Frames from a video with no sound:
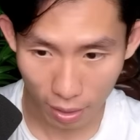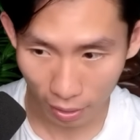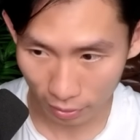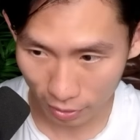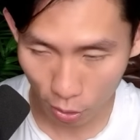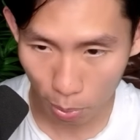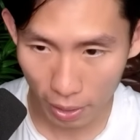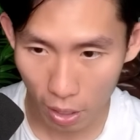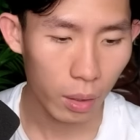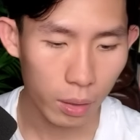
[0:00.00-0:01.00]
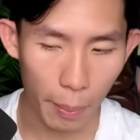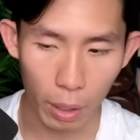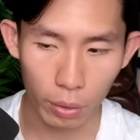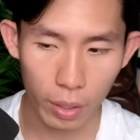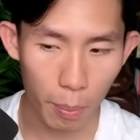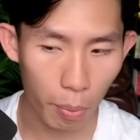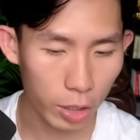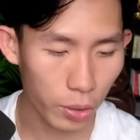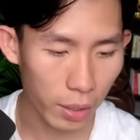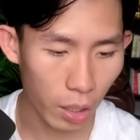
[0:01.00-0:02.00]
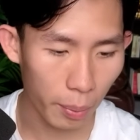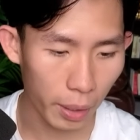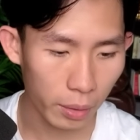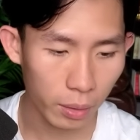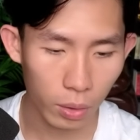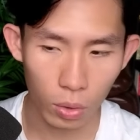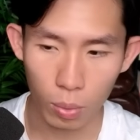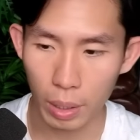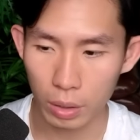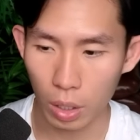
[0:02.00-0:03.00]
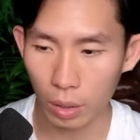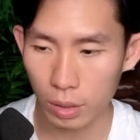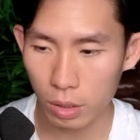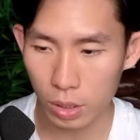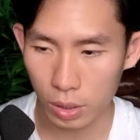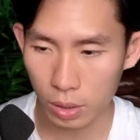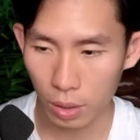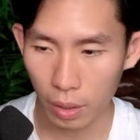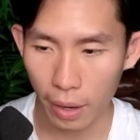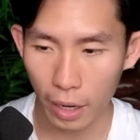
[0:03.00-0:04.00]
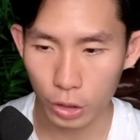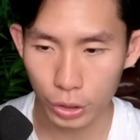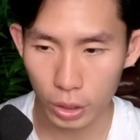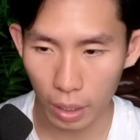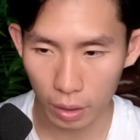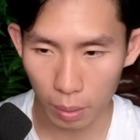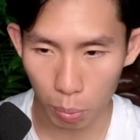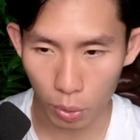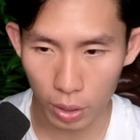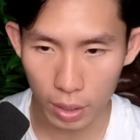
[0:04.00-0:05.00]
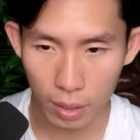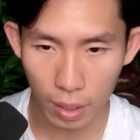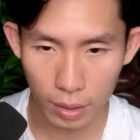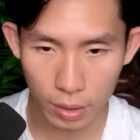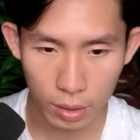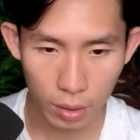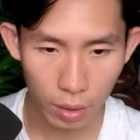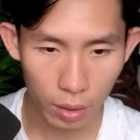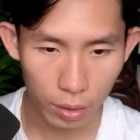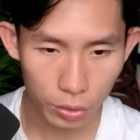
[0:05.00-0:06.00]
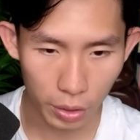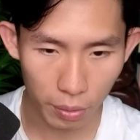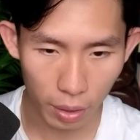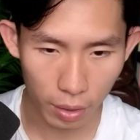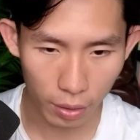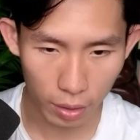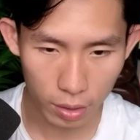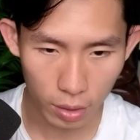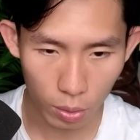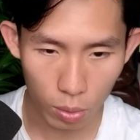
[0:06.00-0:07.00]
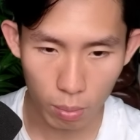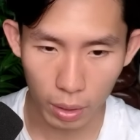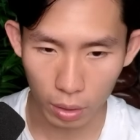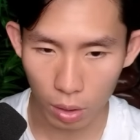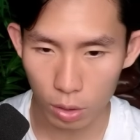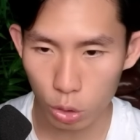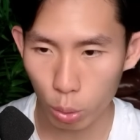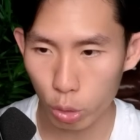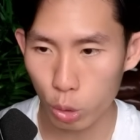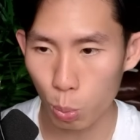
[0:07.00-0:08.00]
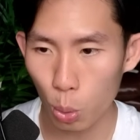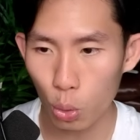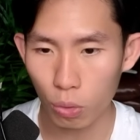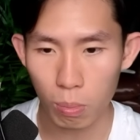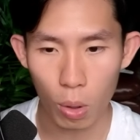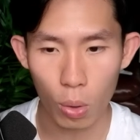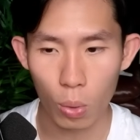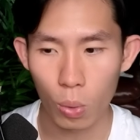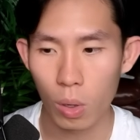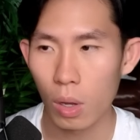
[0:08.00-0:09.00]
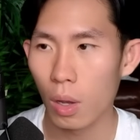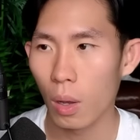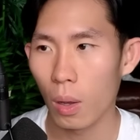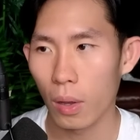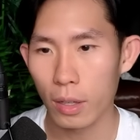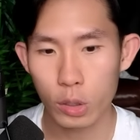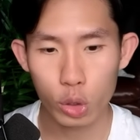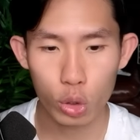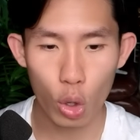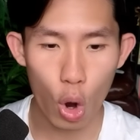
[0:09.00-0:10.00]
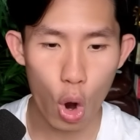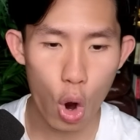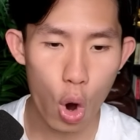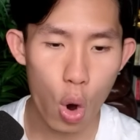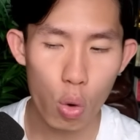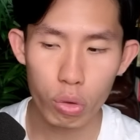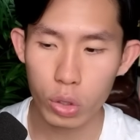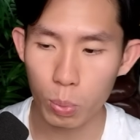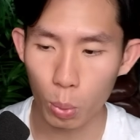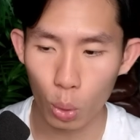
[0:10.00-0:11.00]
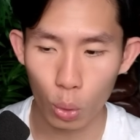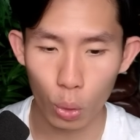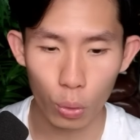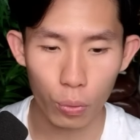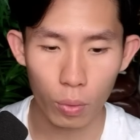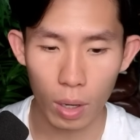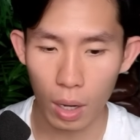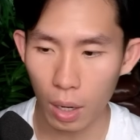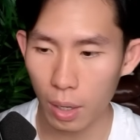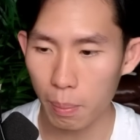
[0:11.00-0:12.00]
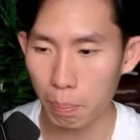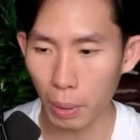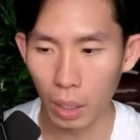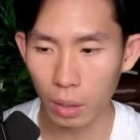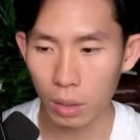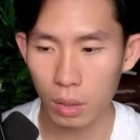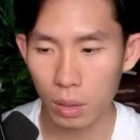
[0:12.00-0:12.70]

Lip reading: Like, they tend to play out. Yeah, but looking at price right now, man, oh my god, this is actually like a pretty nice trade here. You can see, oh my god, it's so smooth, bro. It's so smooth like butter.